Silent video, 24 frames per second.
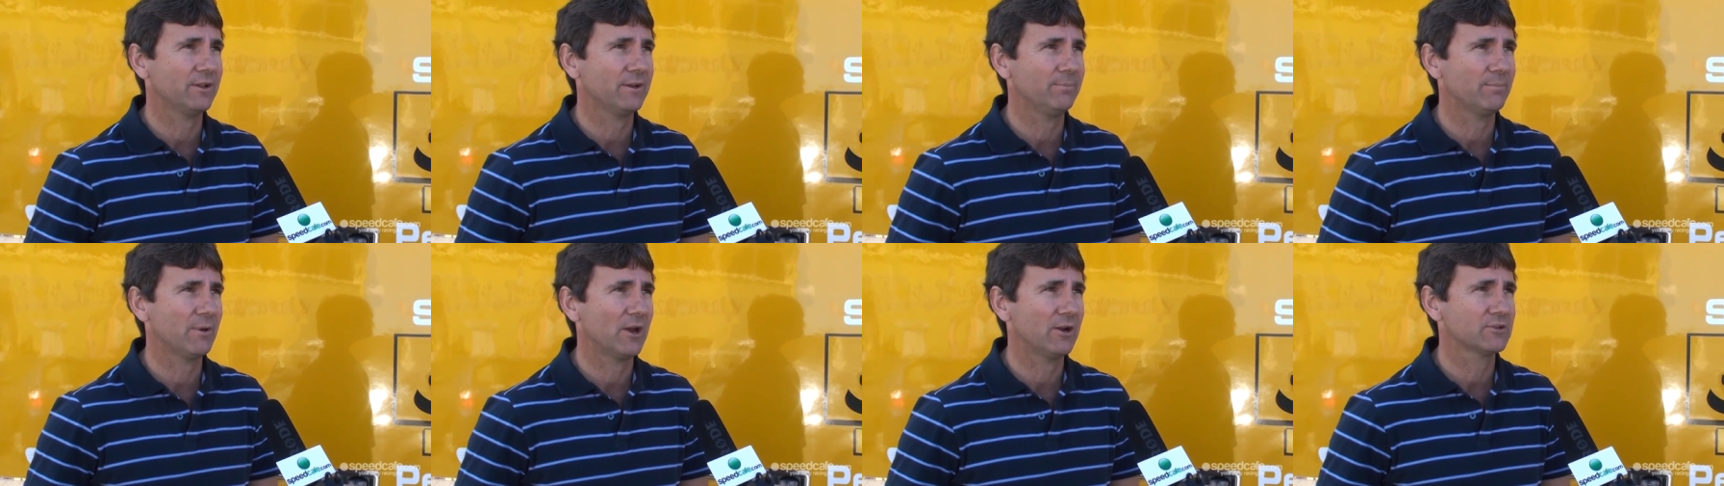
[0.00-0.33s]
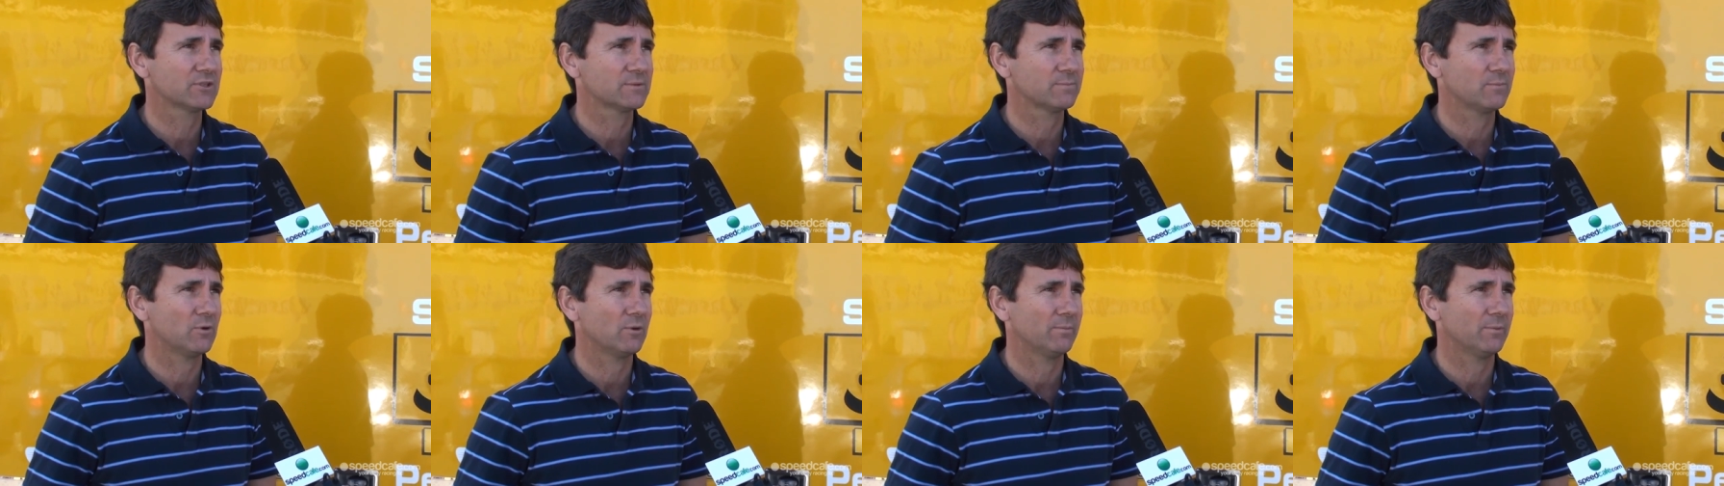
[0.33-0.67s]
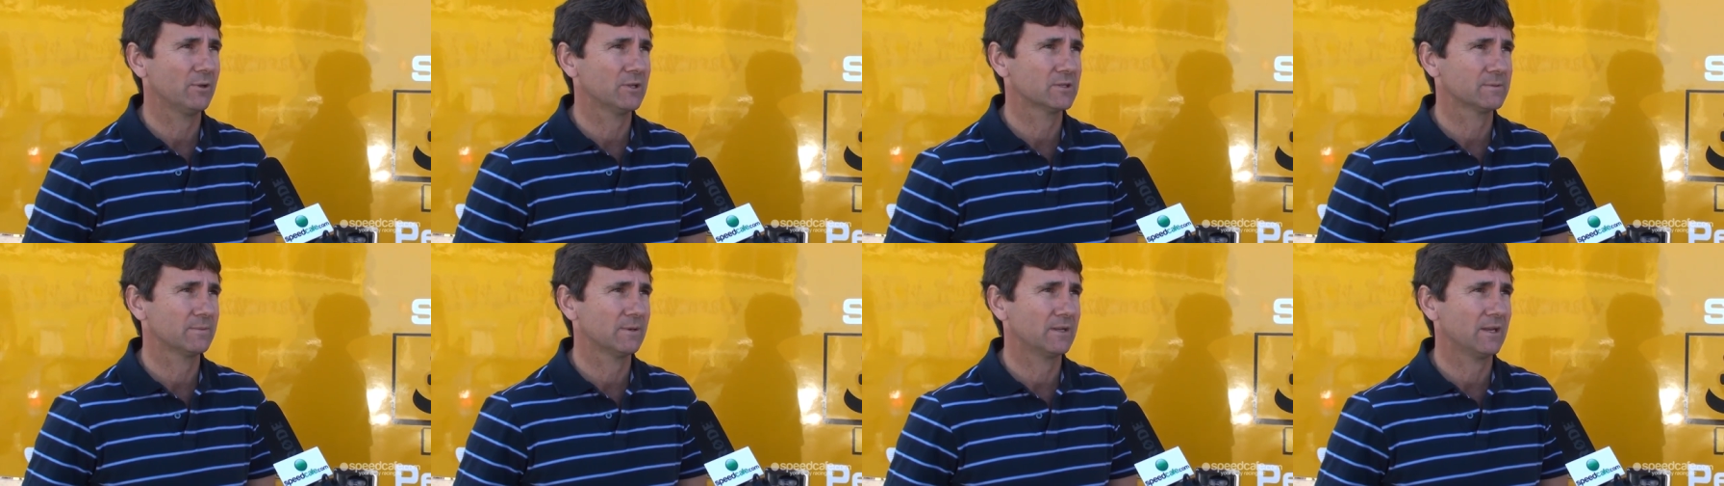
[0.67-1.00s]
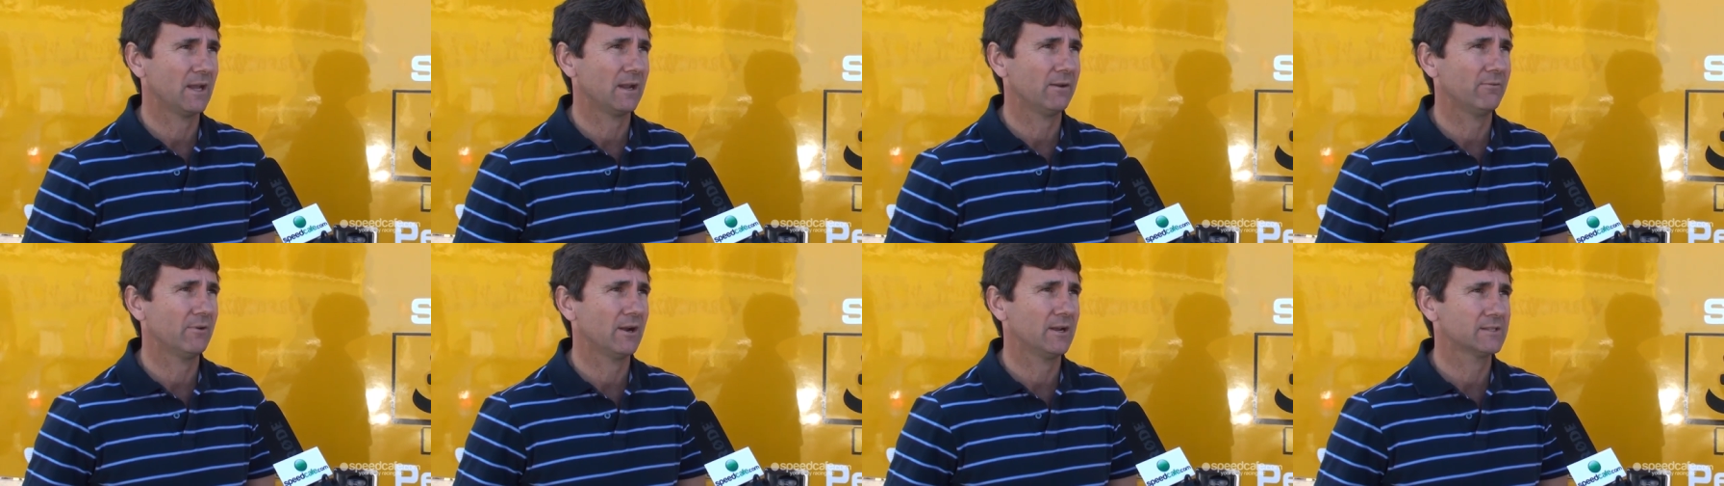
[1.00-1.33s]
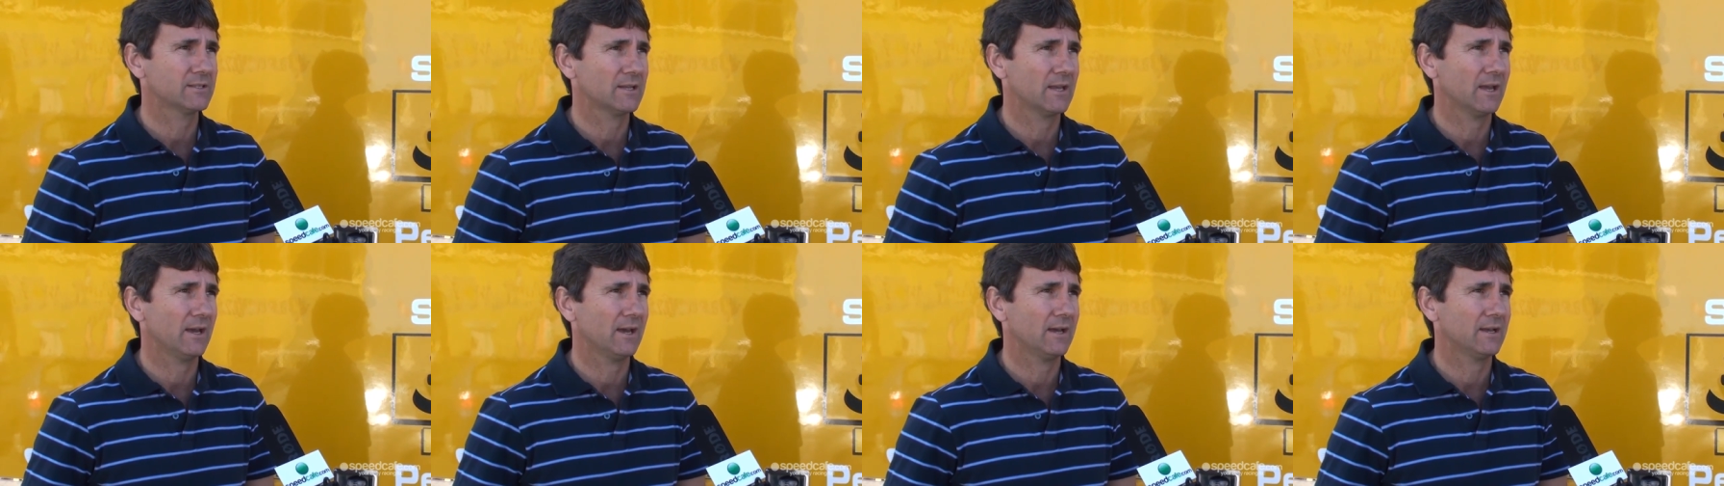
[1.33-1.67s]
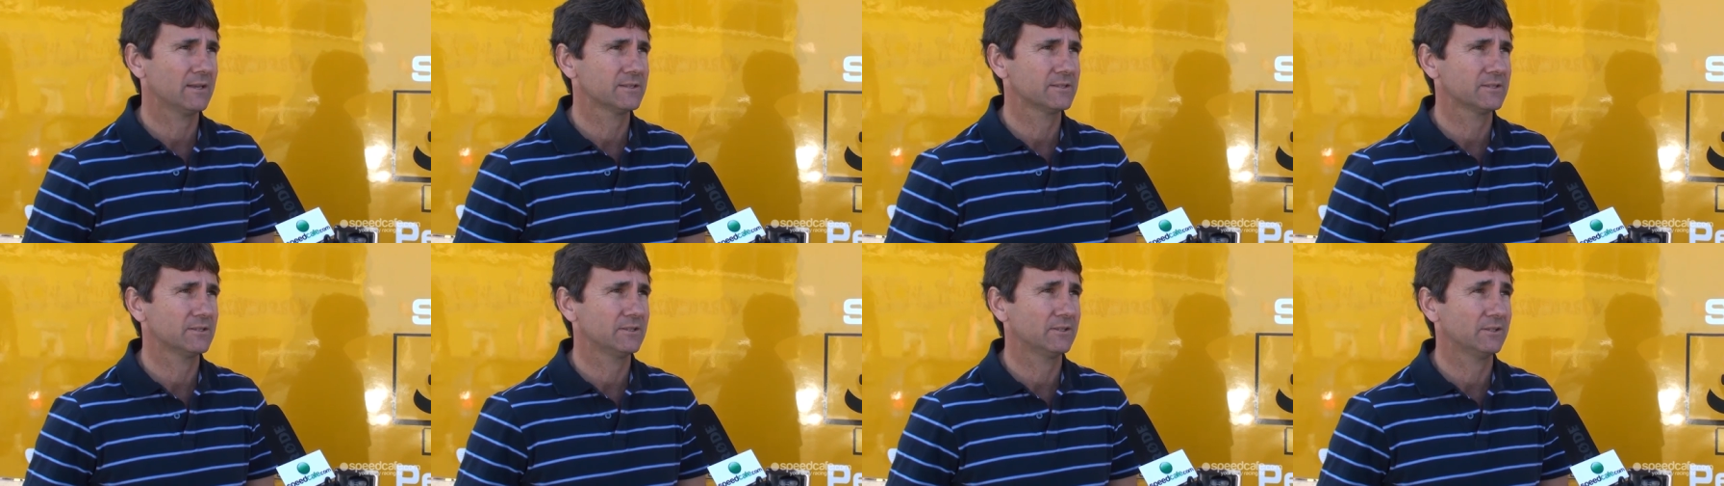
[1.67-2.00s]
in motorsport because my dad raced
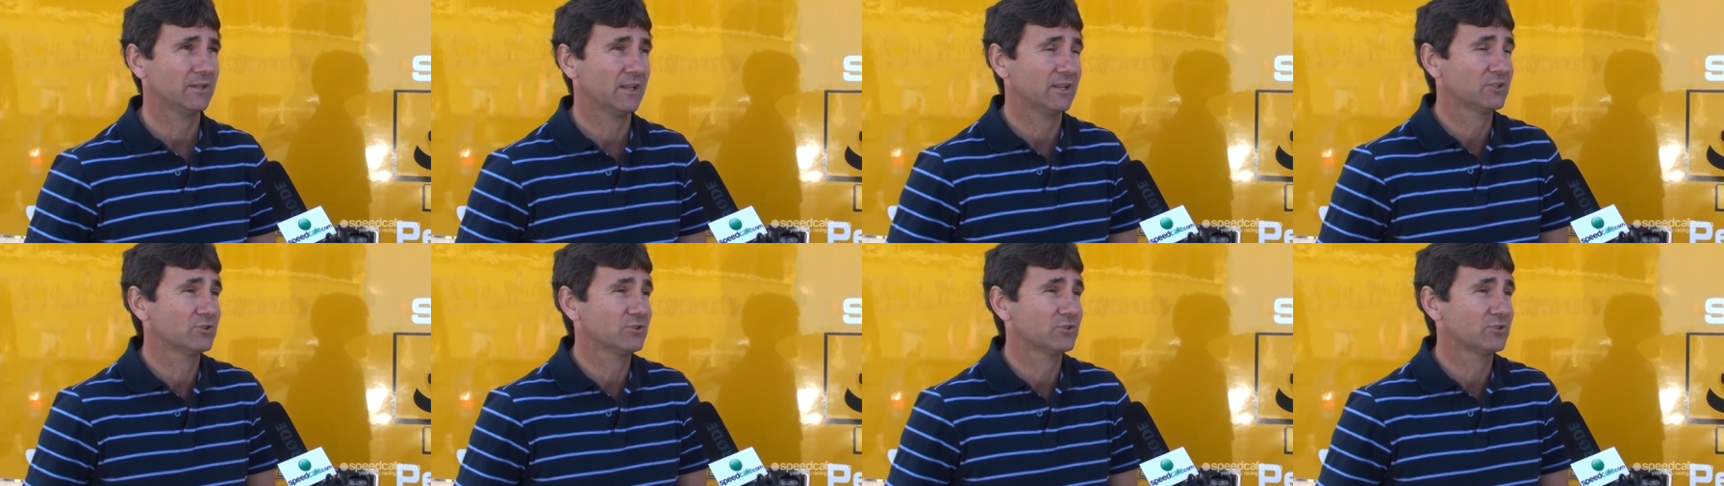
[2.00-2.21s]
cars and